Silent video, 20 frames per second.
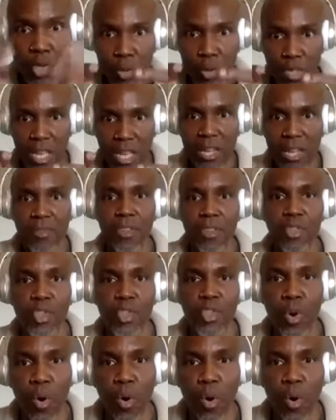into a state of
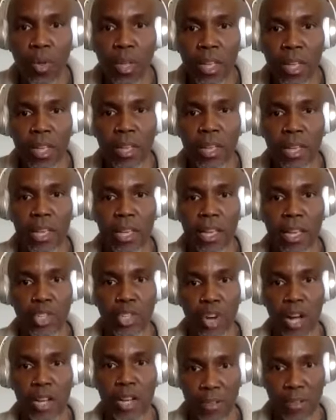control and
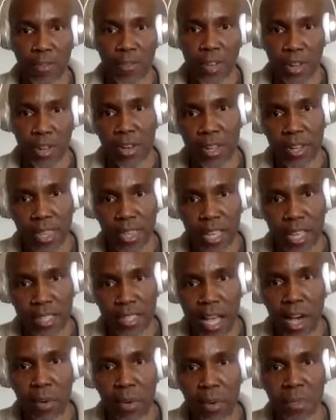try to figure things
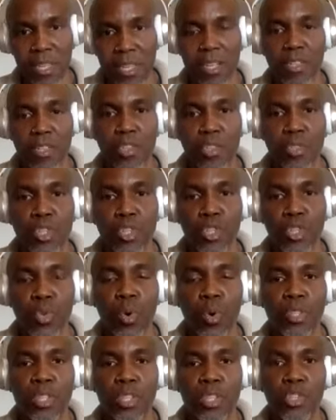out because you're
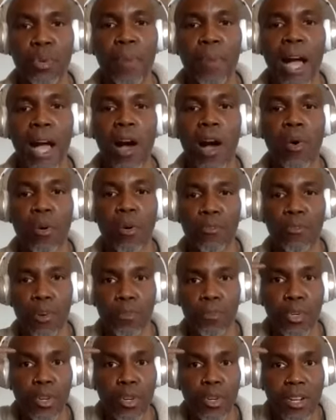sourcing your power
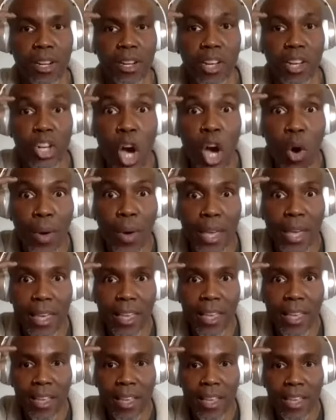from your
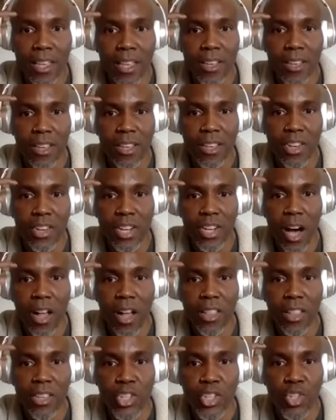knowing, your
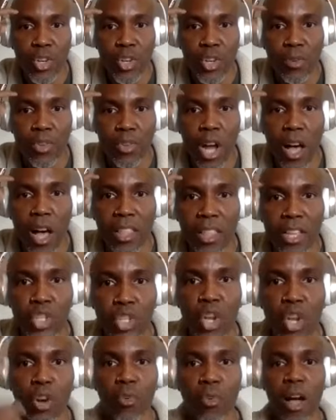knowledge, knowledge
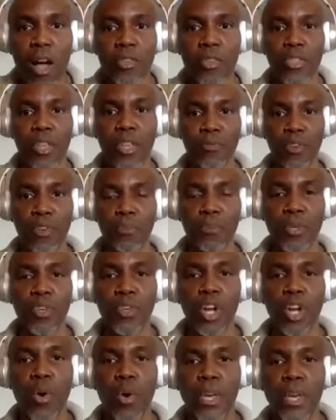rather than from your
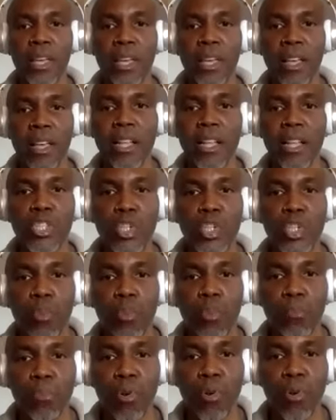knowing. And
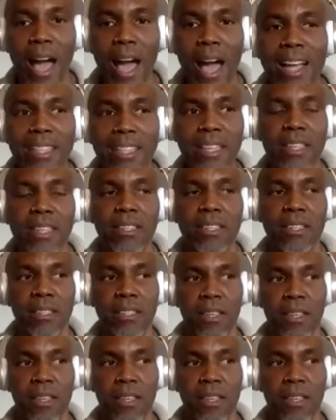so practice